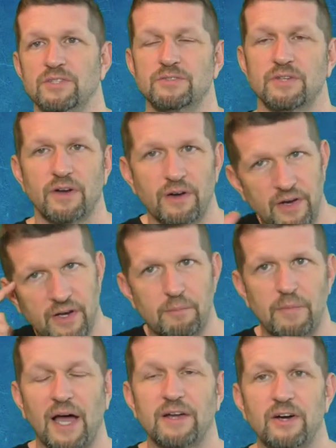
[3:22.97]
And so in their
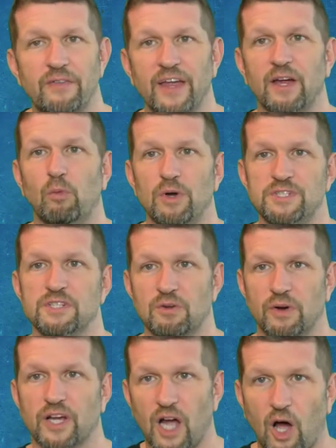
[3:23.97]
mind, they're thinking, what's this
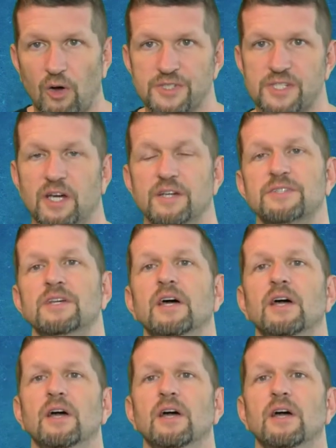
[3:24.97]
going to cost us?